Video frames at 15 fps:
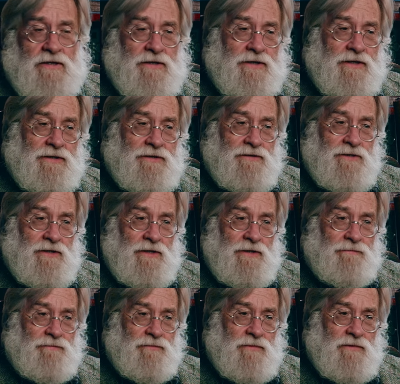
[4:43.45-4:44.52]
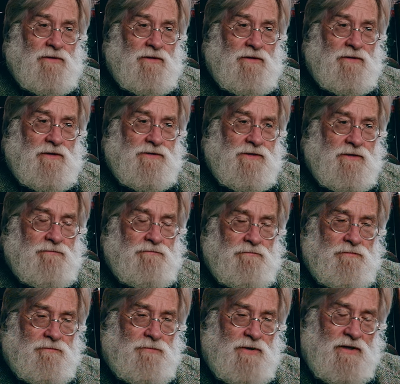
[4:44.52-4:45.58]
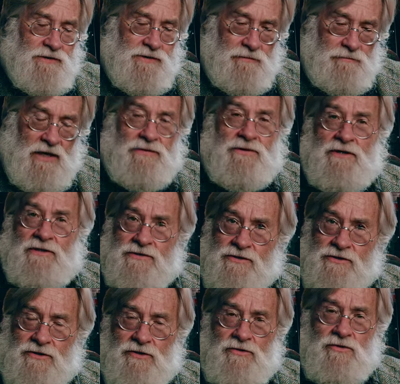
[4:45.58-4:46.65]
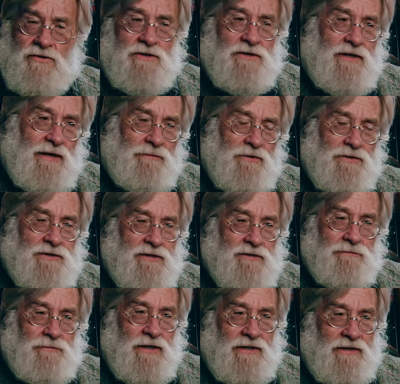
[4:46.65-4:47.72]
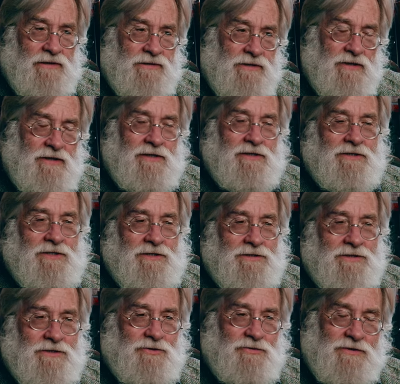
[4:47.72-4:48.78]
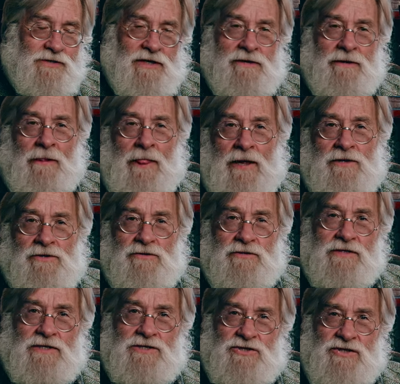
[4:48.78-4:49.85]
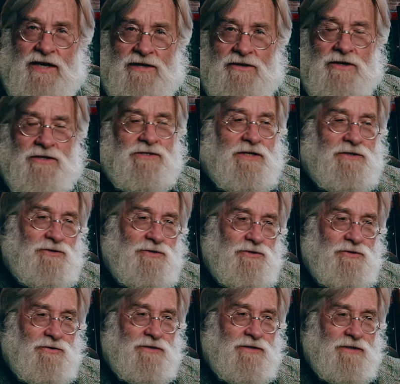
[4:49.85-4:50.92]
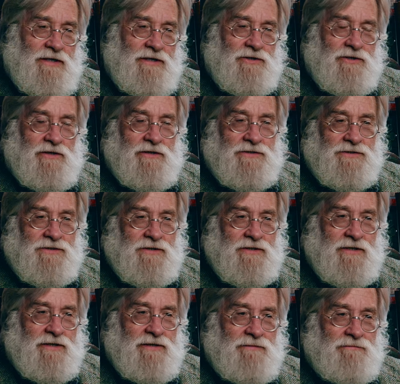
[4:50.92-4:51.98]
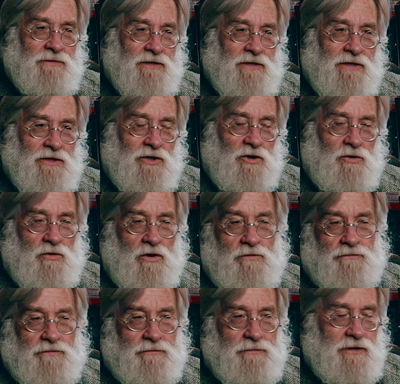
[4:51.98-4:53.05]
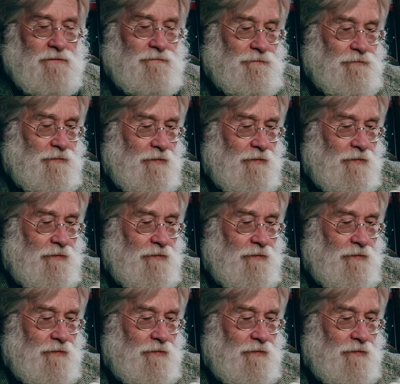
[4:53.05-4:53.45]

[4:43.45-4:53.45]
And um, there's a because the method is the school, and Gammell didn't paint. He says he says do as I do as I say, not as I do. And today you're going to see a quote from him.